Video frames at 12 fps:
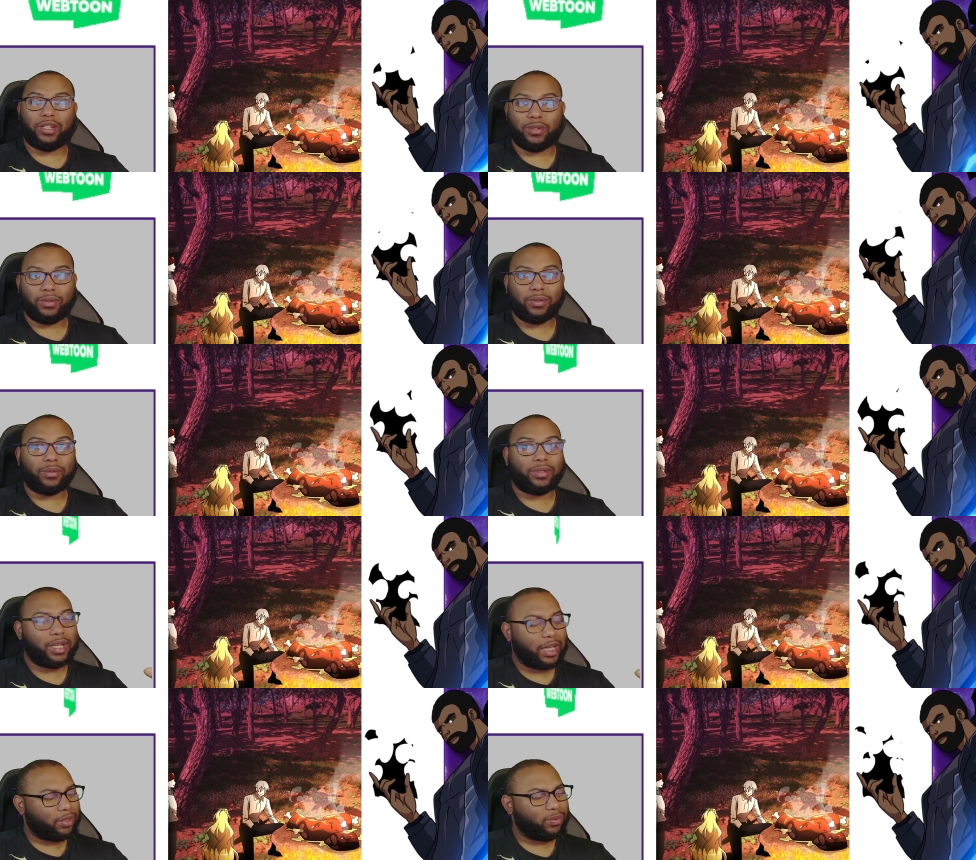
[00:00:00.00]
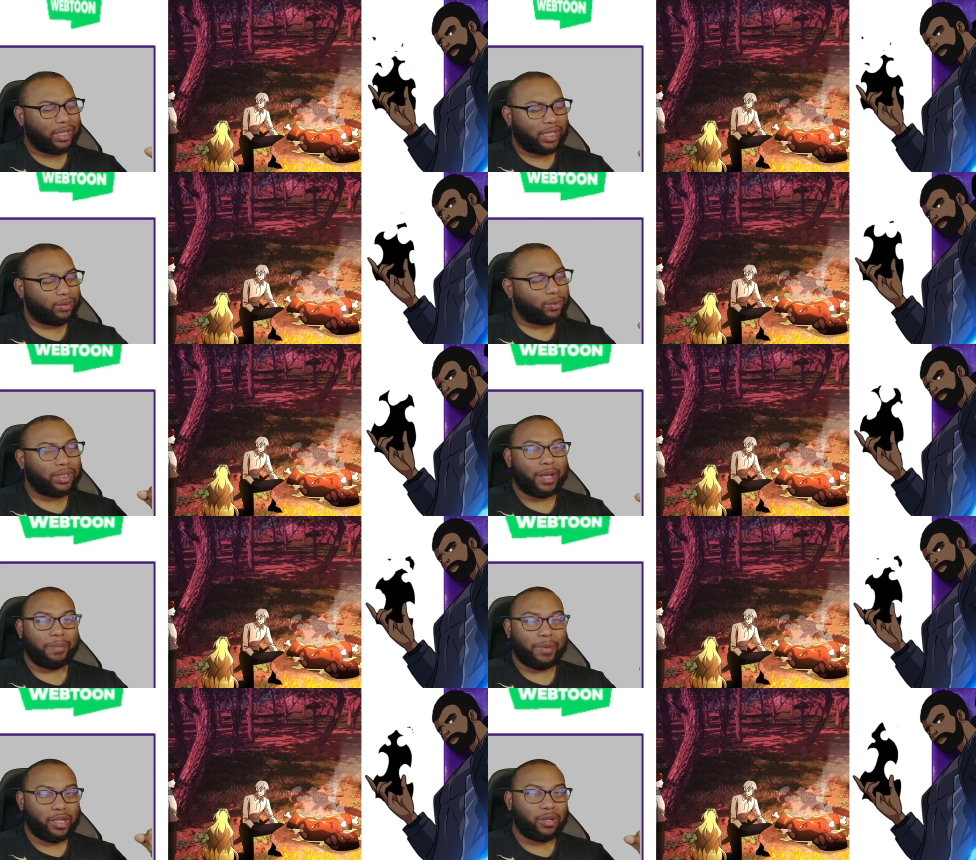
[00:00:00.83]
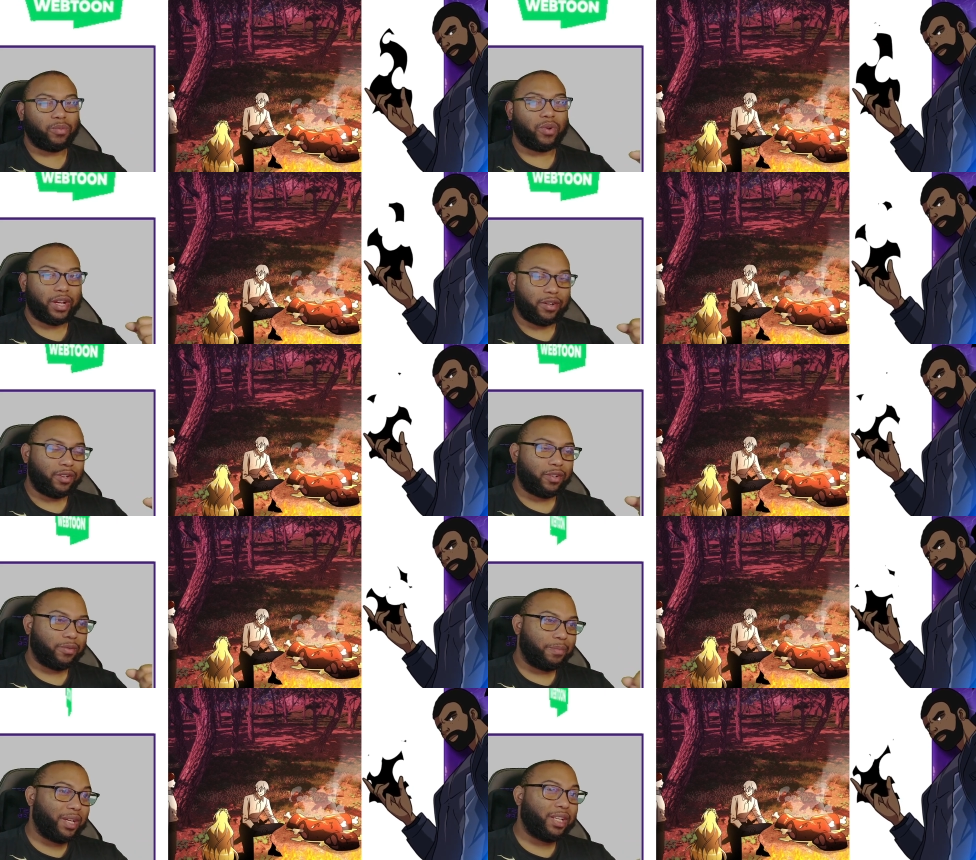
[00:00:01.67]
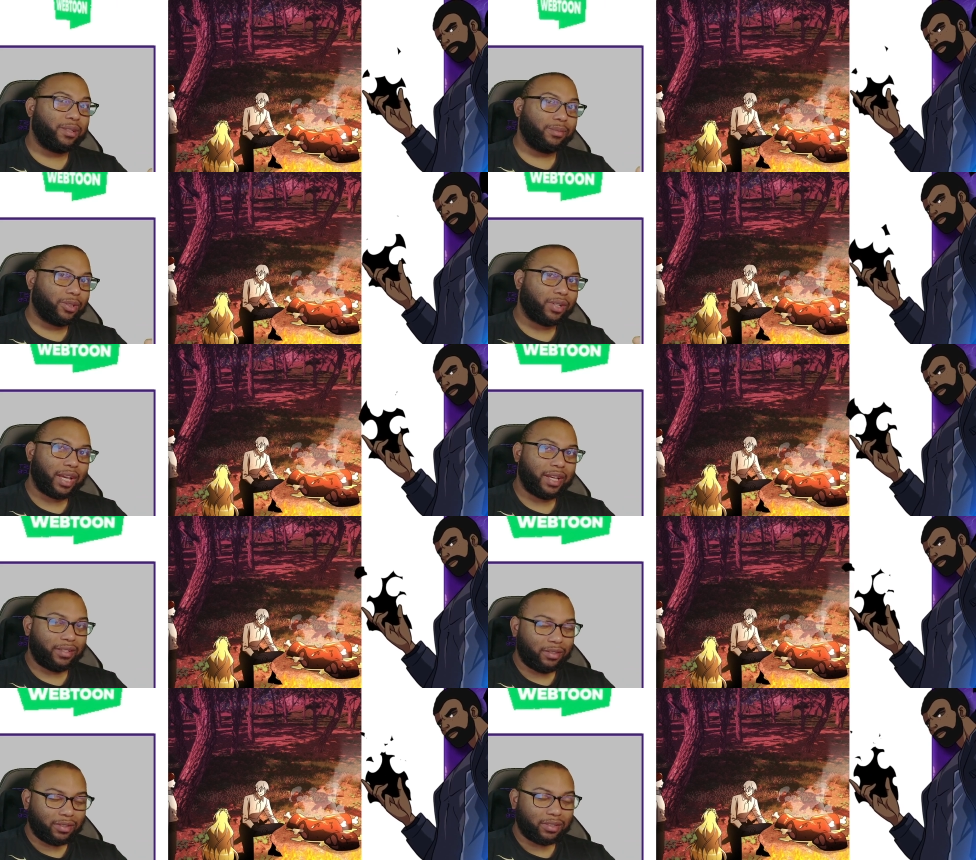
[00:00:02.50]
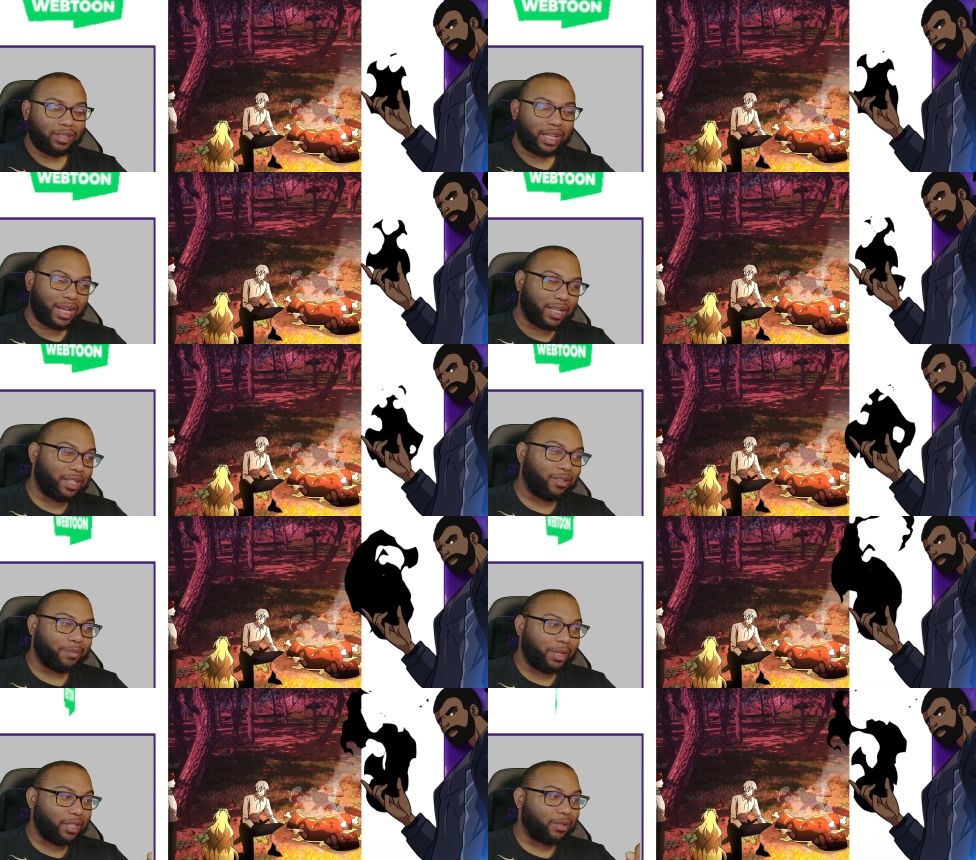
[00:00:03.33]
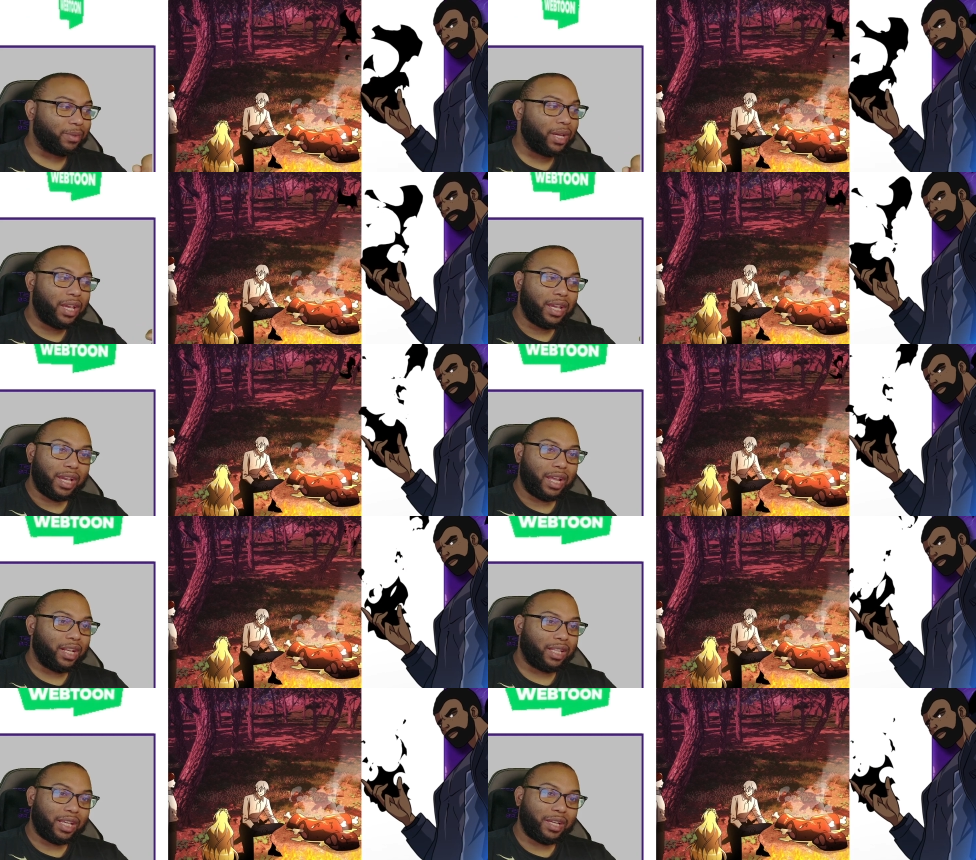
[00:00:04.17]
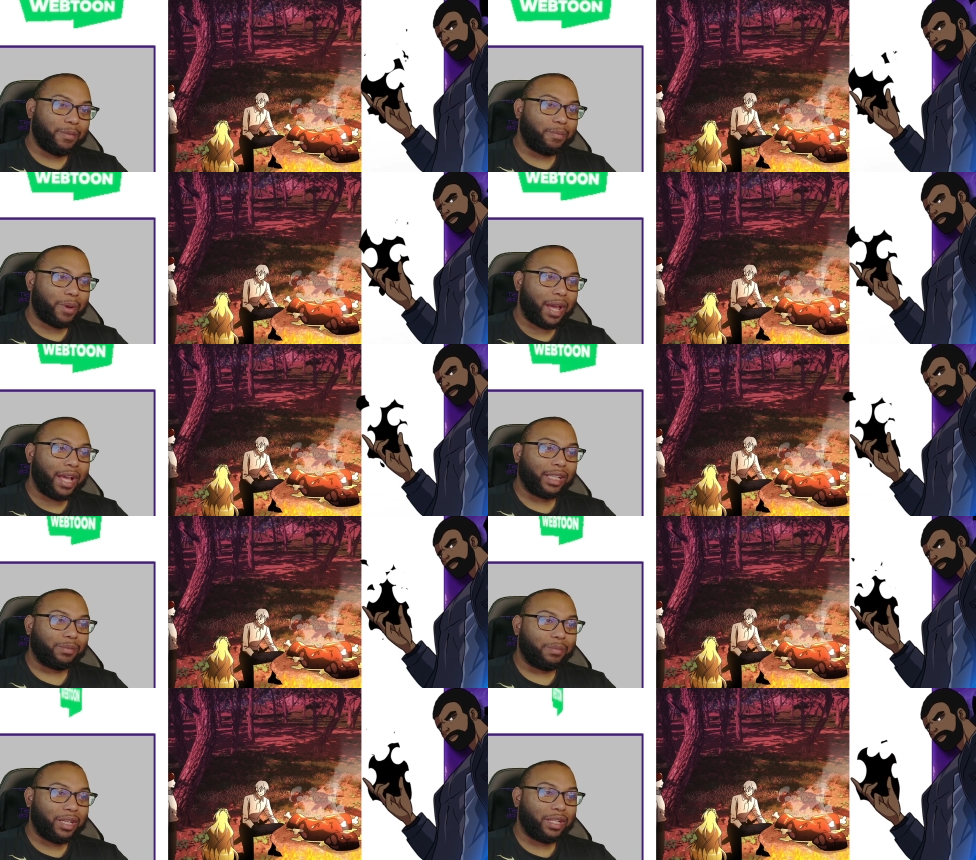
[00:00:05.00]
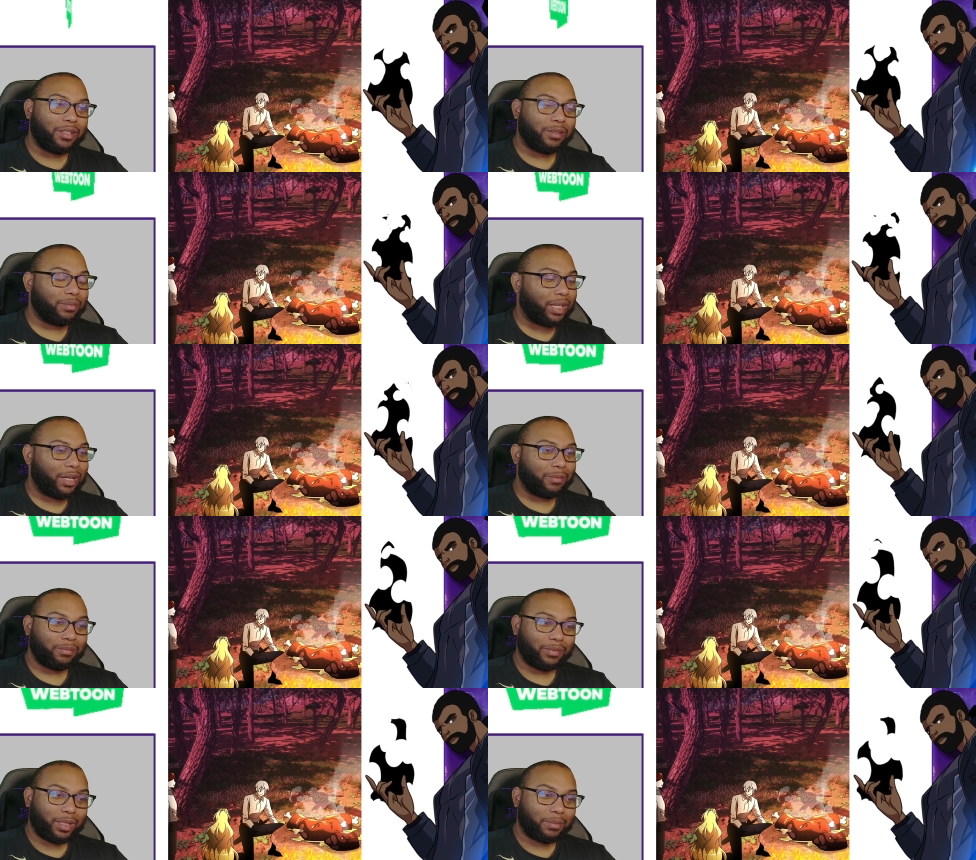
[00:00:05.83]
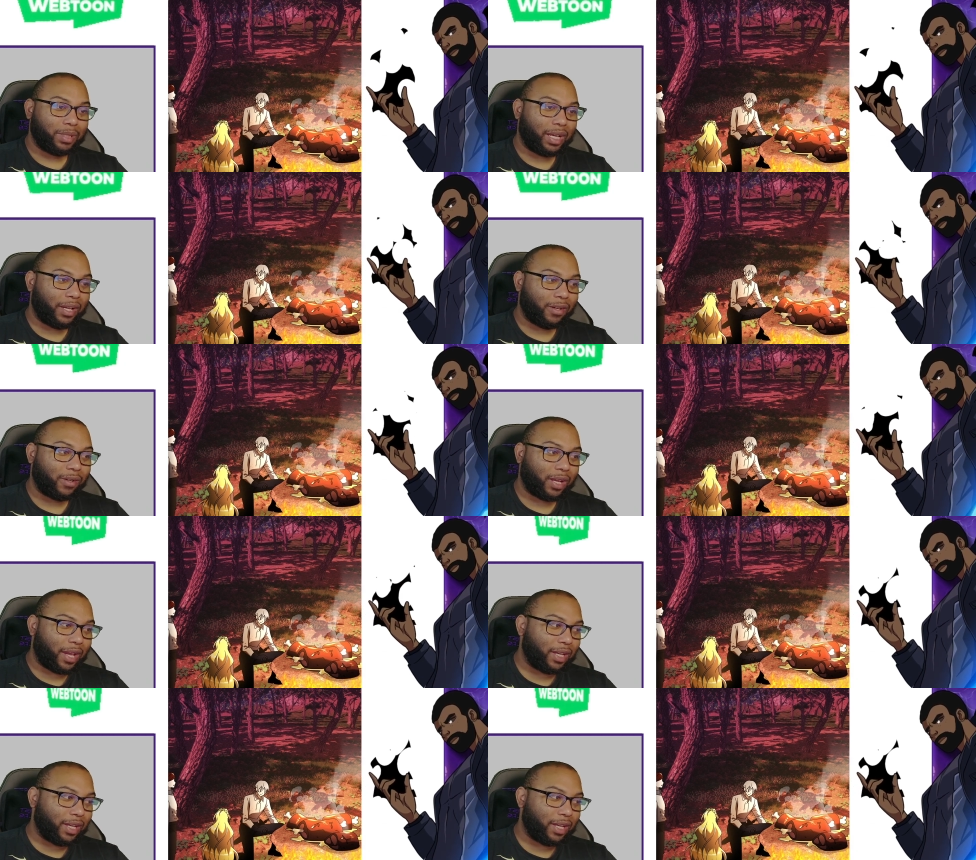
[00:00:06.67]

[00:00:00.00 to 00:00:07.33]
Speaker 1: do. That's what that medium rare do. Medium's okay. You know, I can deal with medium. Anything past medium, I'm like, okay,